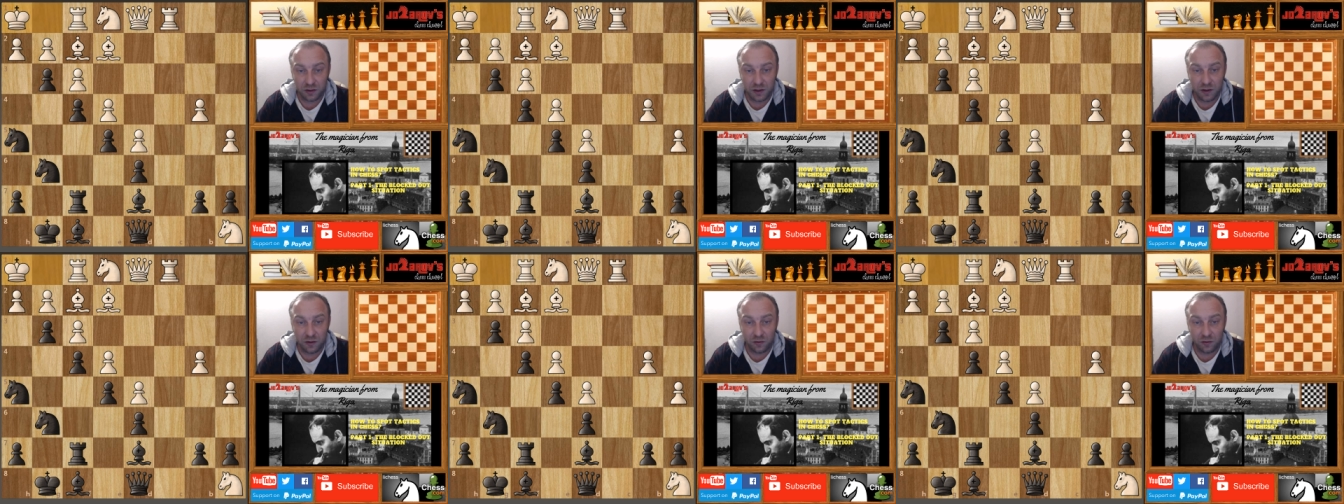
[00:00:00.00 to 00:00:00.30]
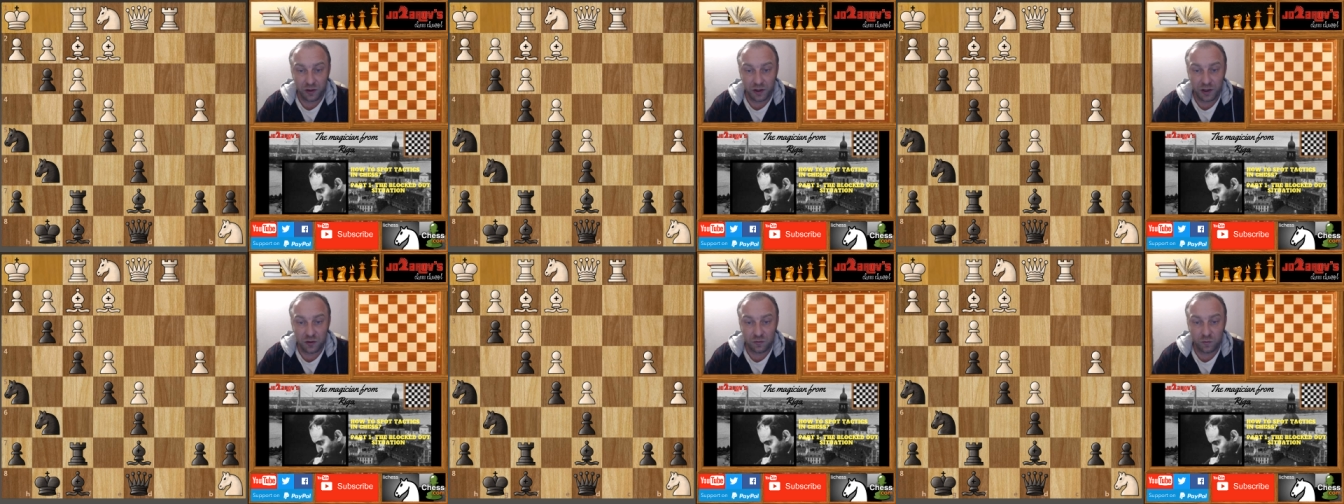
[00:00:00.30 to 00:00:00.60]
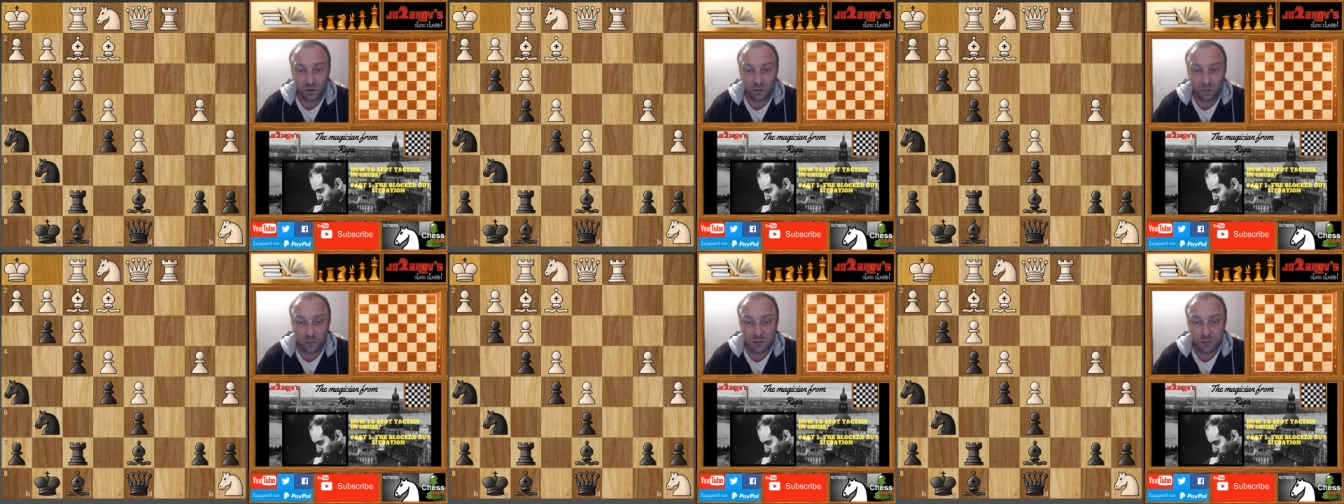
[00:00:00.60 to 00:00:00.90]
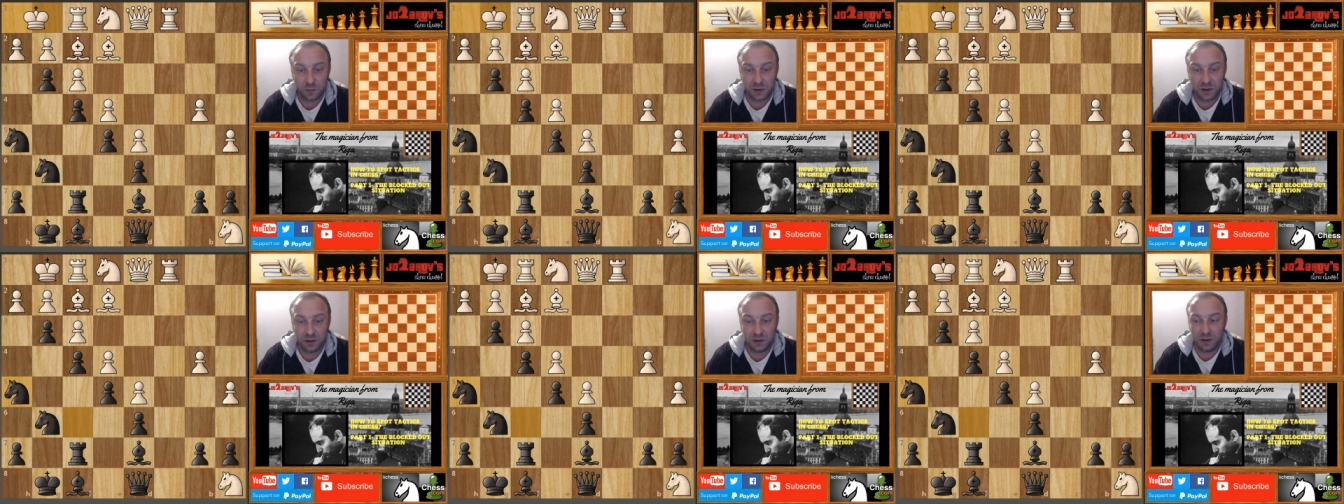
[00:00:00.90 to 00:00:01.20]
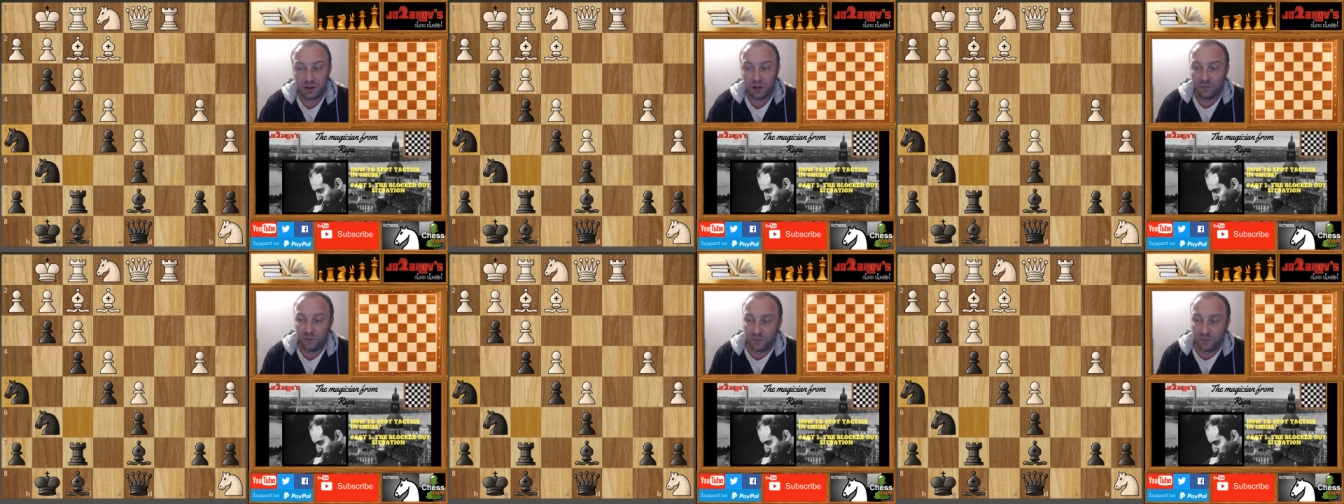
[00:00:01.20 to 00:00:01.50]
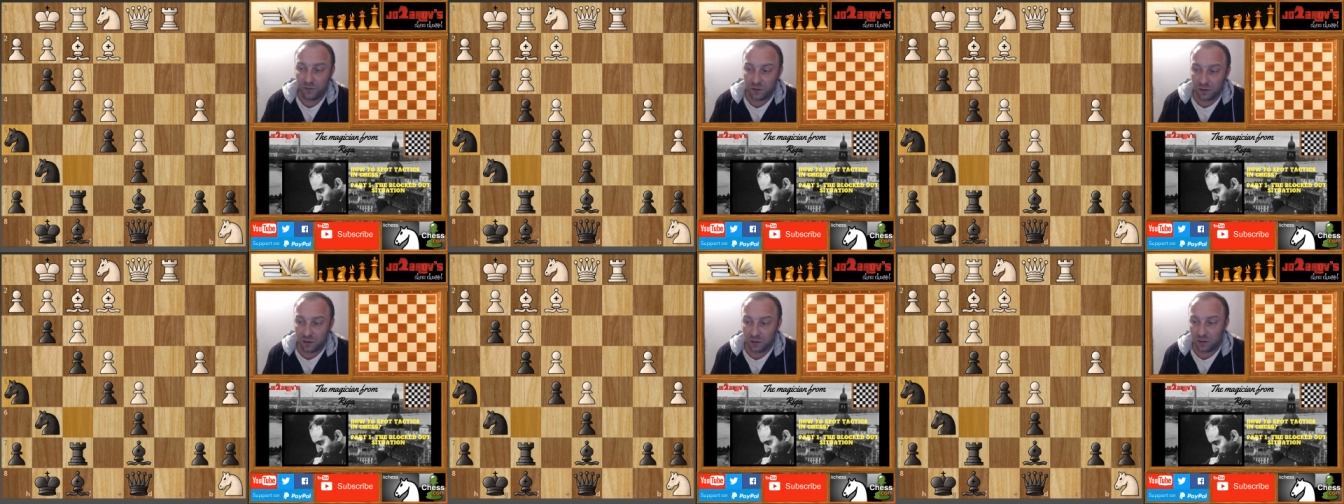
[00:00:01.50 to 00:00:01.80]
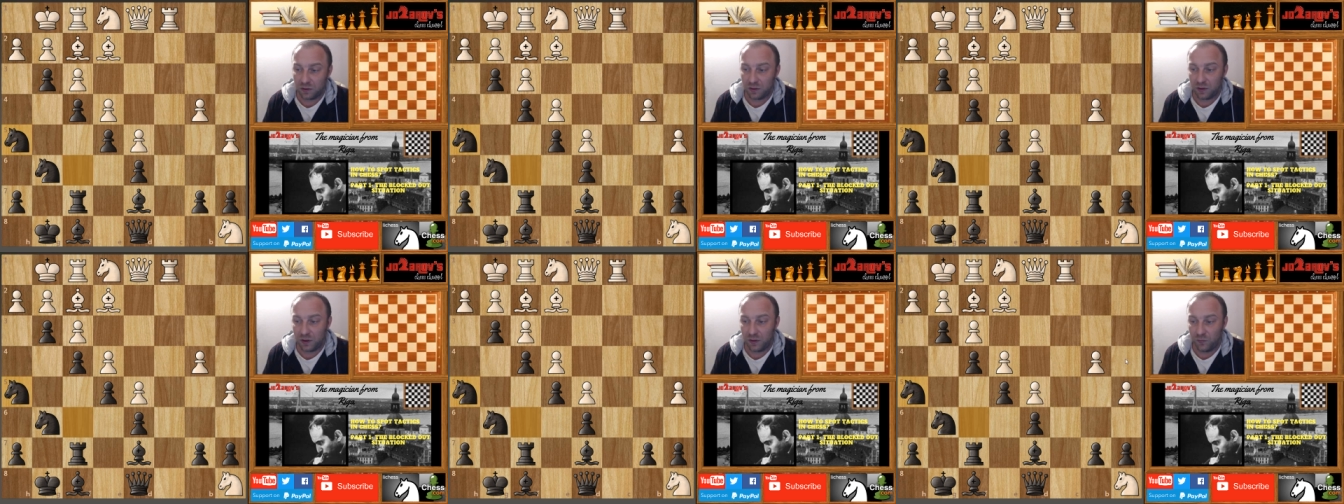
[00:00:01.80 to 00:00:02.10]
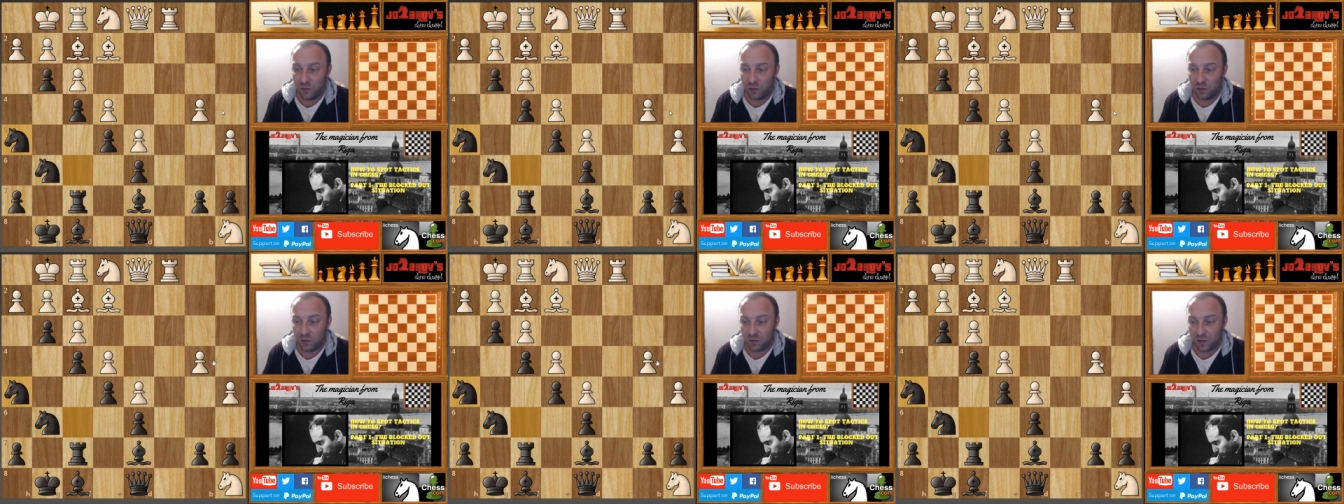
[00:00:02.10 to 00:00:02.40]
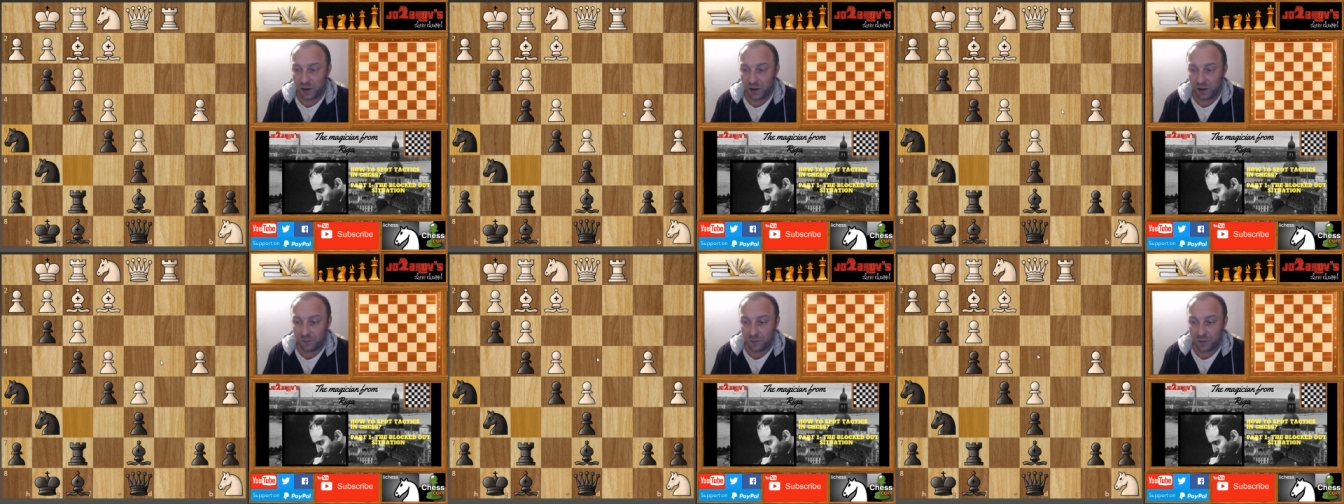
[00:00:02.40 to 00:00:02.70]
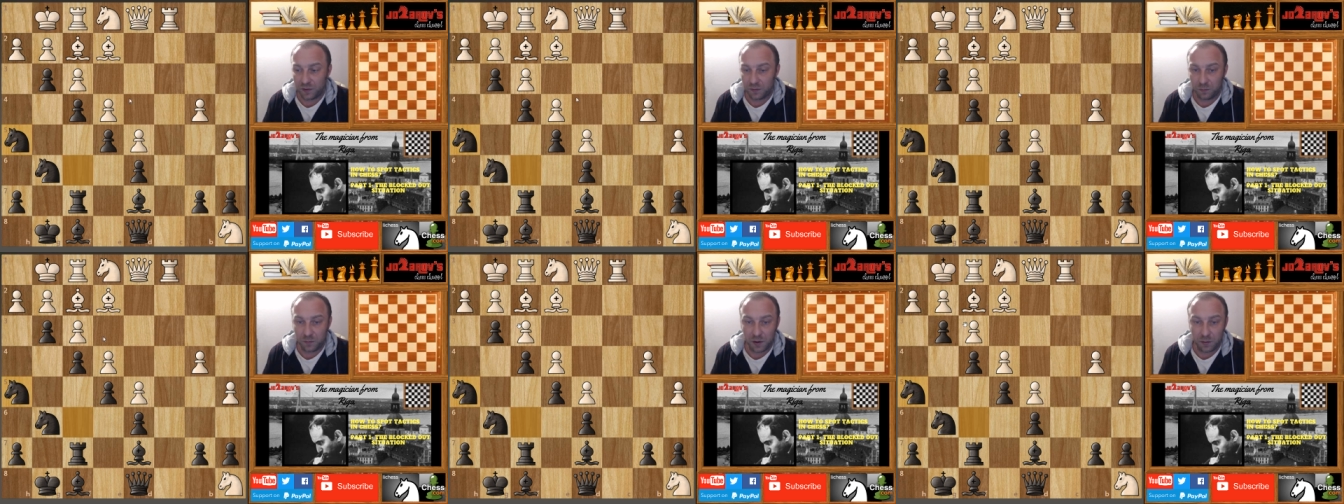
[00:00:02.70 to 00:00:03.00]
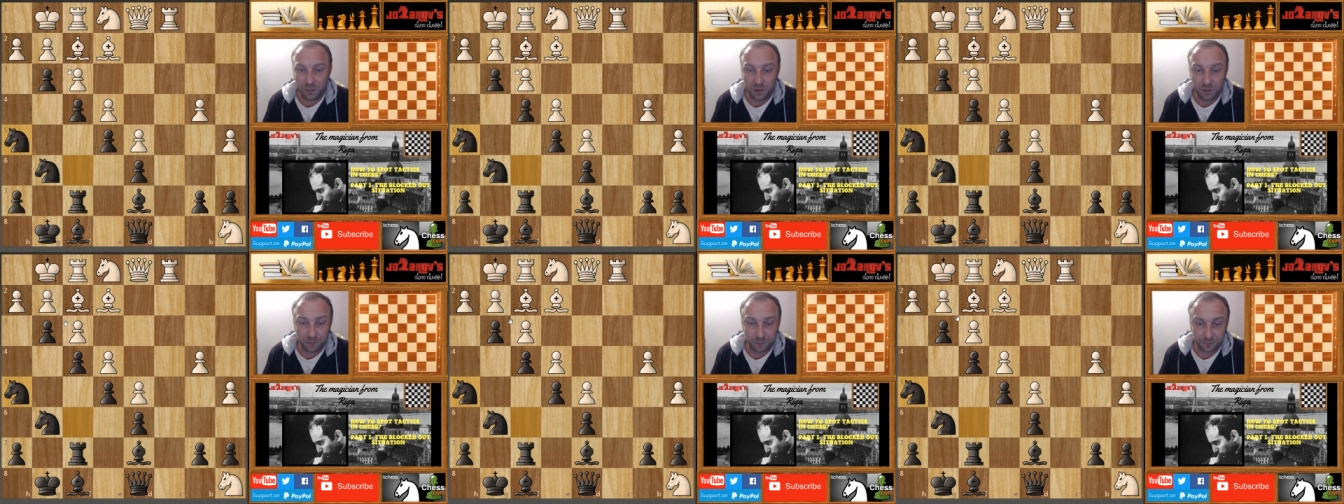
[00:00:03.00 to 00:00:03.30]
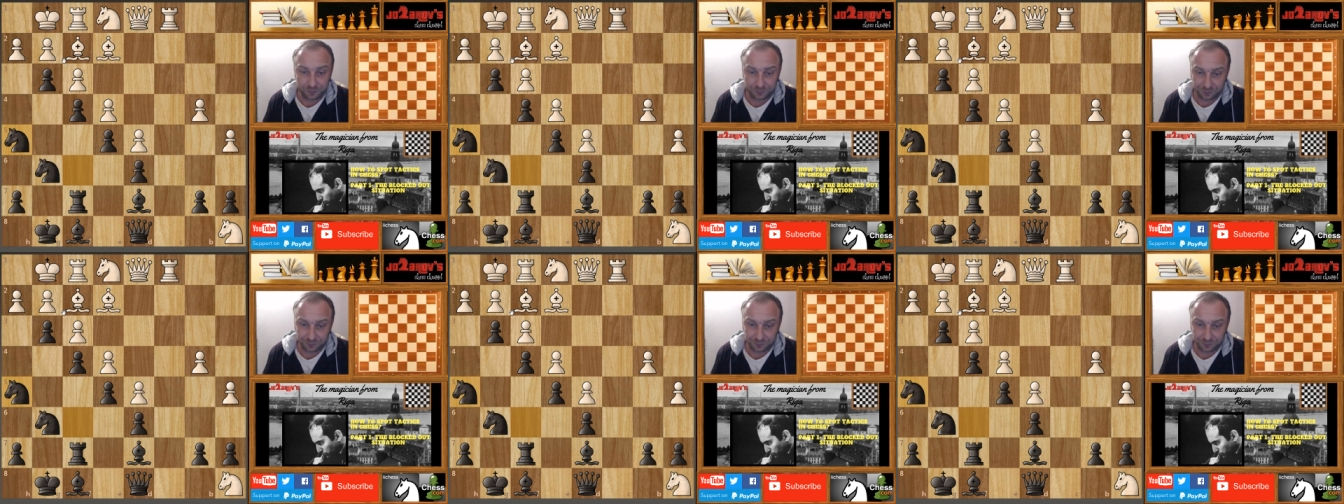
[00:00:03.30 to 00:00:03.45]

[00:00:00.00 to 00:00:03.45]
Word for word: king on h1 was played if uh, if you try maybe